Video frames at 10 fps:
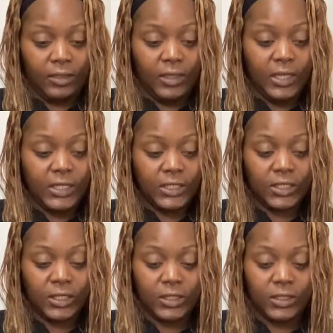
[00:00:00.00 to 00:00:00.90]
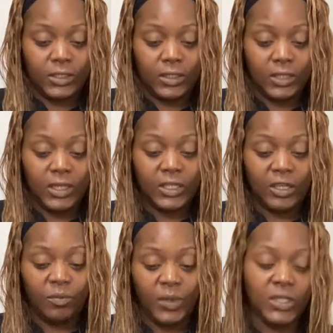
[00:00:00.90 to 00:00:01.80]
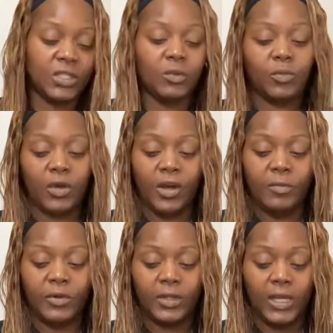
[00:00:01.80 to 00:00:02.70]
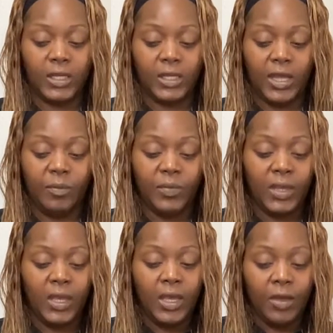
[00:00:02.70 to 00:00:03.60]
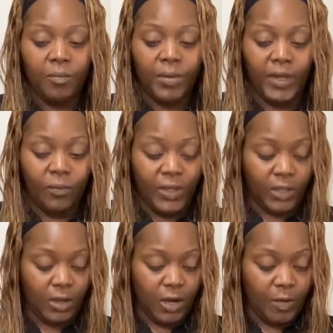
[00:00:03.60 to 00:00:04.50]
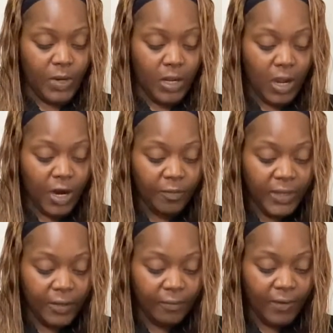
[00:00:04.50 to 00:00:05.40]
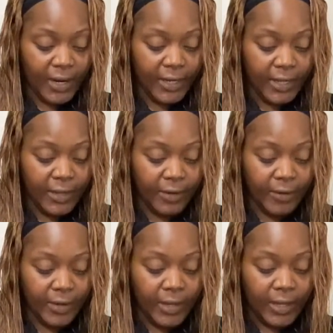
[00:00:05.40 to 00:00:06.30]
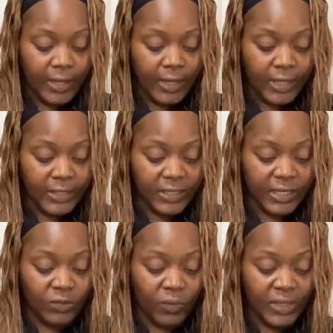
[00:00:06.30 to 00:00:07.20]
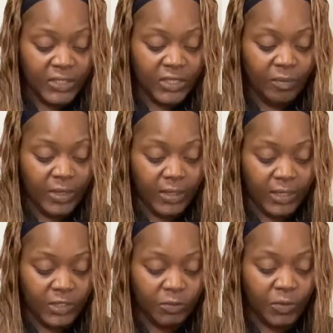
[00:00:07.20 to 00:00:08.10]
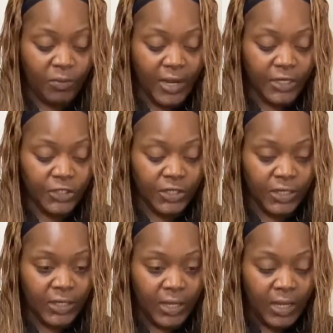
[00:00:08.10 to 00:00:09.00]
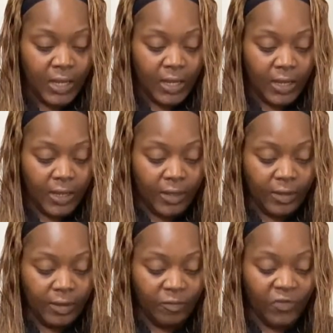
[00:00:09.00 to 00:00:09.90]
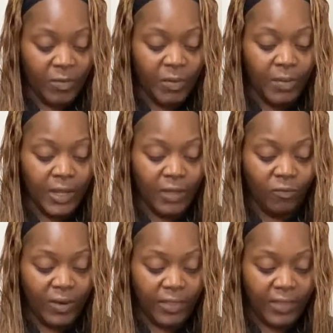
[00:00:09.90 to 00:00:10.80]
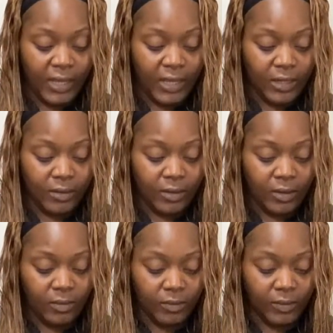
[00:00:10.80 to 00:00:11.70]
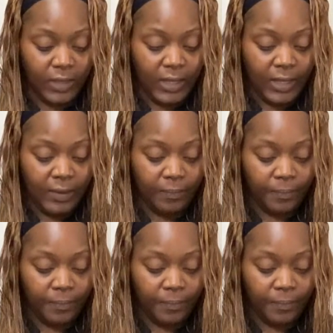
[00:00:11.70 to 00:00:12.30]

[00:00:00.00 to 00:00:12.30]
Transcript: This is this could be some karma that could happen, but with the hermit card being right here, it says wisdom and inspiration um, from above within. Okay.